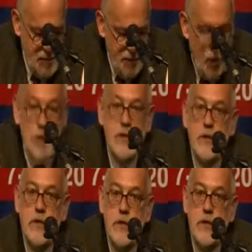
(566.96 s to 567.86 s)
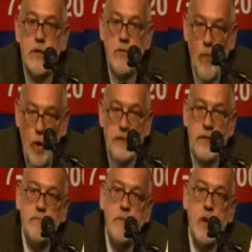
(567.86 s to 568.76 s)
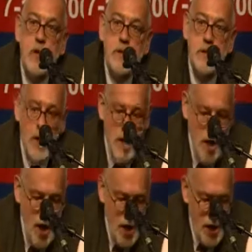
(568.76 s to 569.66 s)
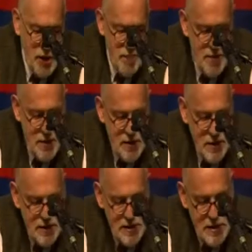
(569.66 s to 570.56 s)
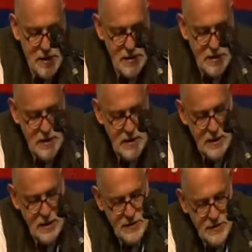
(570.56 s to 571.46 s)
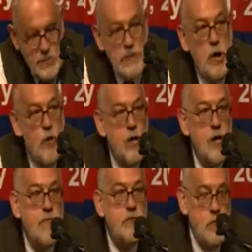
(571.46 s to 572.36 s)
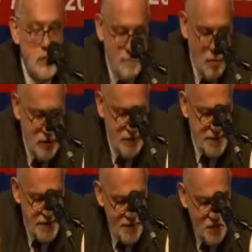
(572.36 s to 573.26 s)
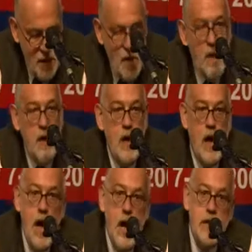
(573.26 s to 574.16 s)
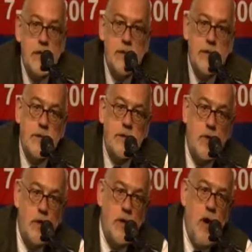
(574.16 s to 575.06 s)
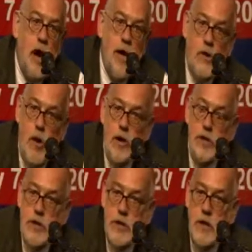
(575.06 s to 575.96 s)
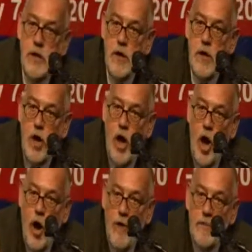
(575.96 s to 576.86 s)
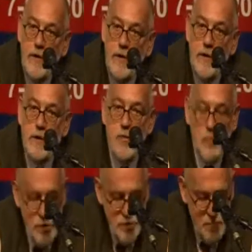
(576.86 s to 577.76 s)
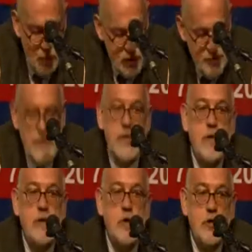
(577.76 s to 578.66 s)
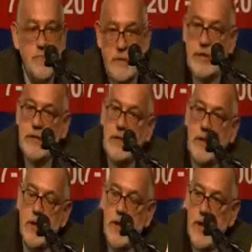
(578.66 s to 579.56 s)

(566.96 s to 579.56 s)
important and was important. I repeat, I think uh, the slogan of Jewish Bolshevism and the slogan or ideology of the Jewish Bolshevik conspiracy.